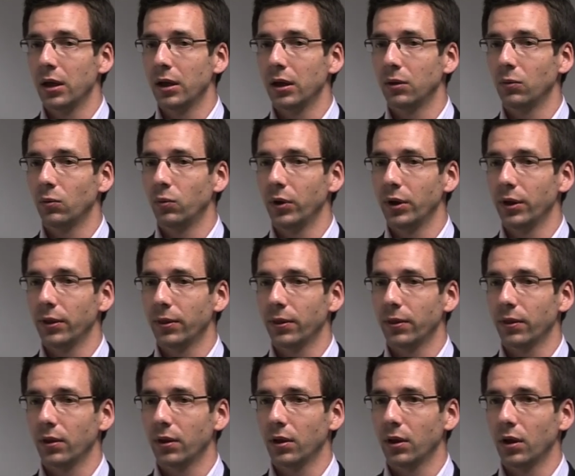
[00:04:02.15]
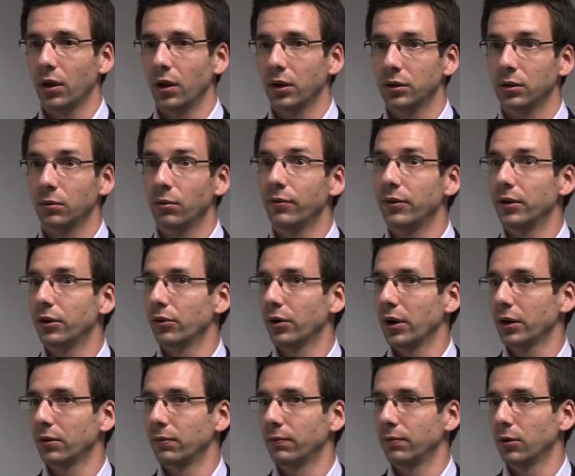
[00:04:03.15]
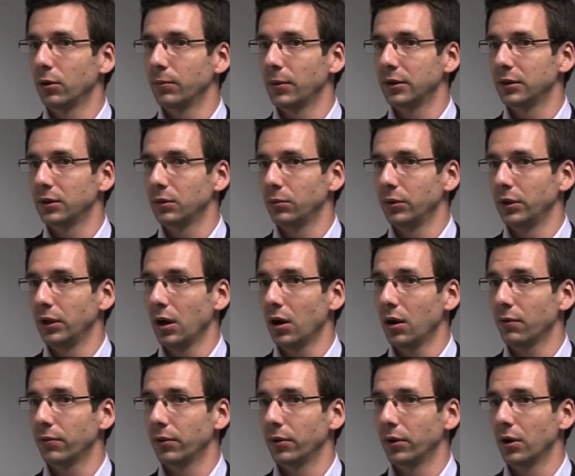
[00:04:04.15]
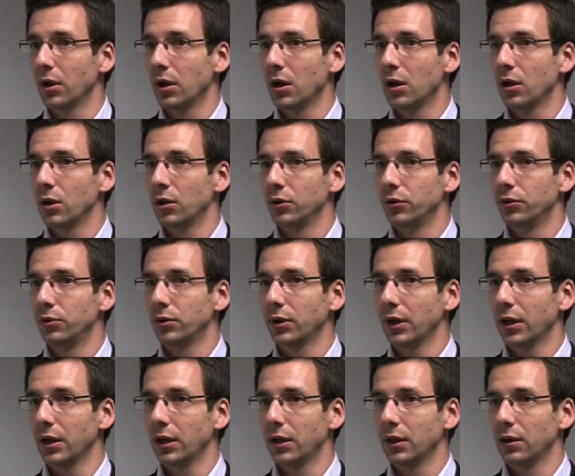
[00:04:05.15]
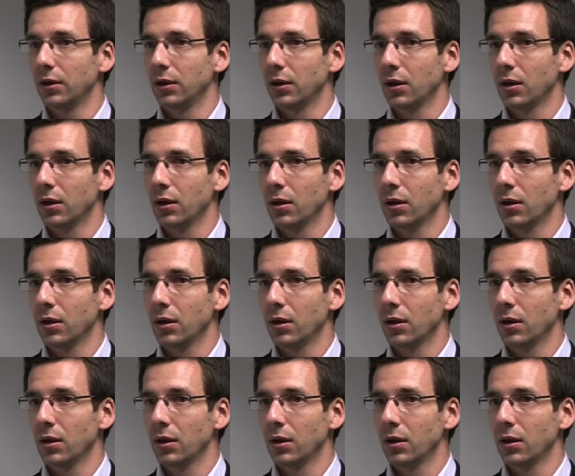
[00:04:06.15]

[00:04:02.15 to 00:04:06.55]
And with some of the interactive formats that we offer, you can